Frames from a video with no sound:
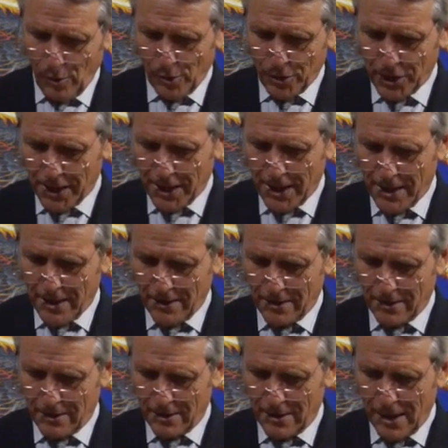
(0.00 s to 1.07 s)
all ye
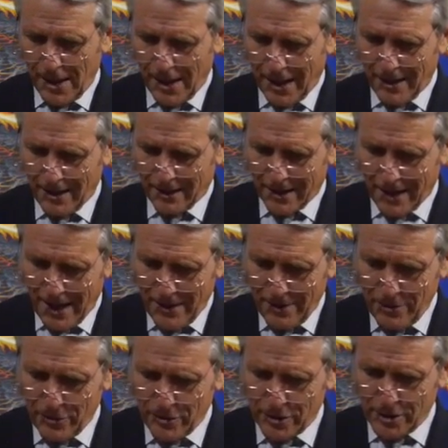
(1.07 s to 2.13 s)
heathen, and gather
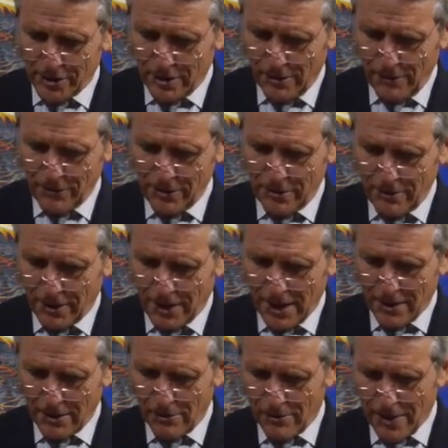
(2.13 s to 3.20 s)
yourselves
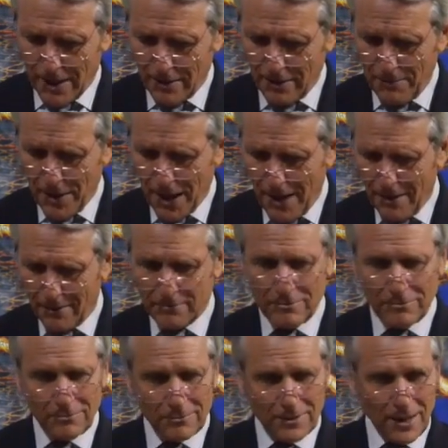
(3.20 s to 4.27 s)
together round
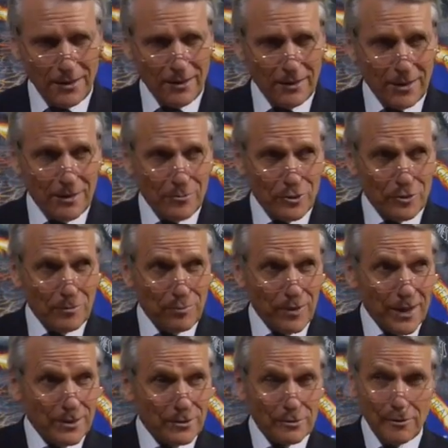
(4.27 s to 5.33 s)
about. Gather them to a
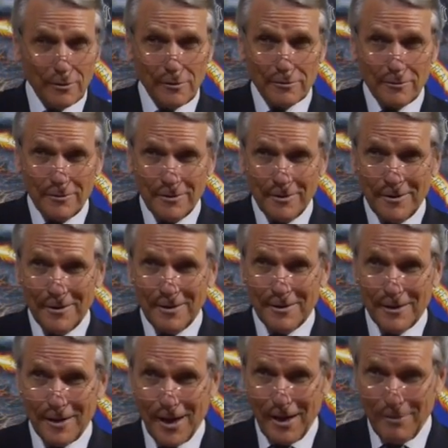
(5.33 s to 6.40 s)
place called
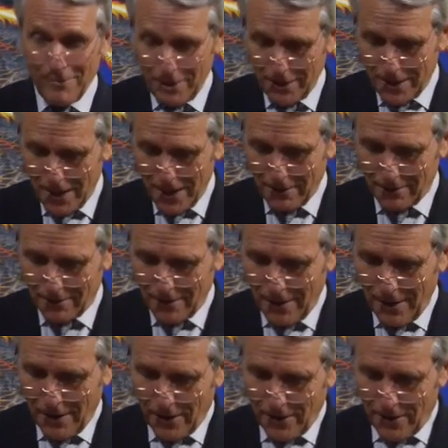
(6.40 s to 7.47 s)
Armageddon.
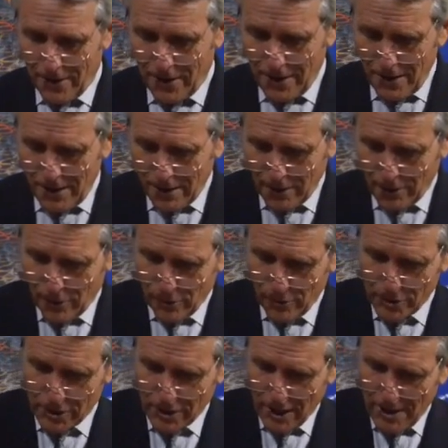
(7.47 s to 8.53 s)
Thither
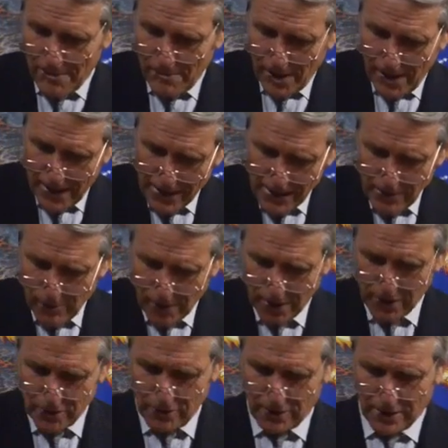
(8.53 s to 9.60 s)
cause thy mighty
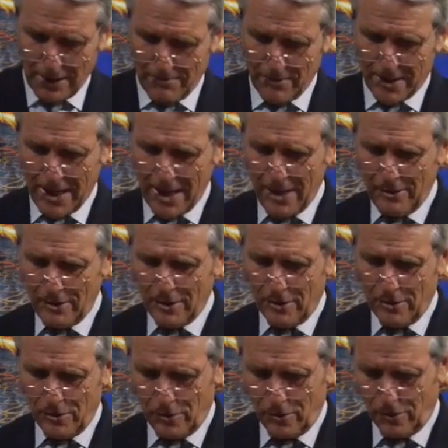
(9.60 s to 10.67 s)
ones to come down,
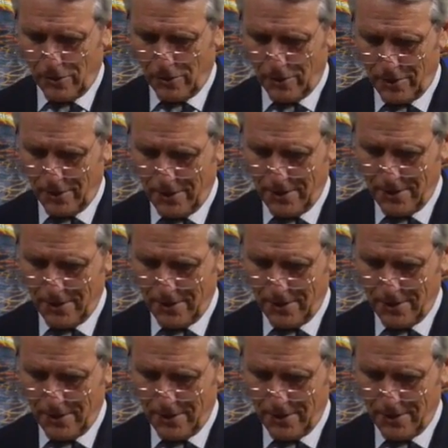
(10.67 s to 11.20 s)
O Lord.